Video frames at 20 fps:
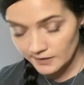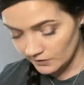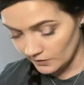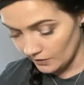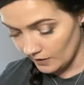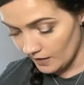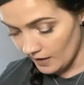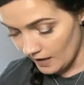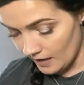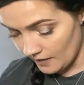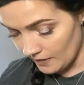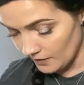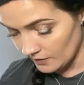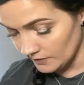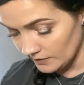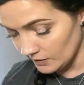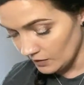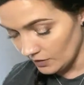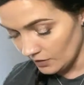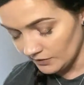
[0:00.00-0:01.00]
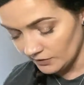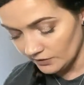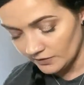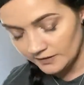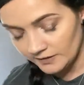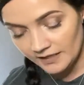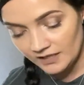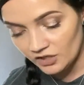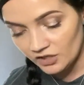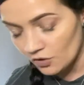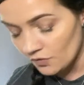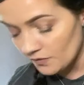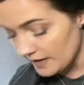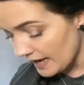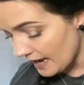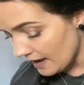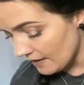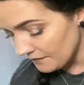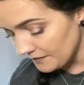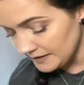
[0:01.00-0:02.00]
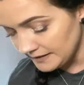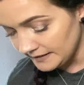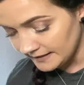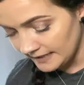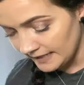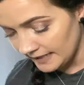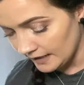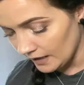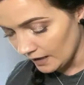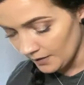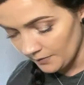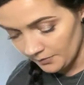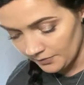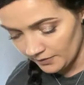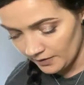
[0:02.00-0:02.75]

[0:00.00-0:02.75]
They're, they're saucers. They don't have the teacup.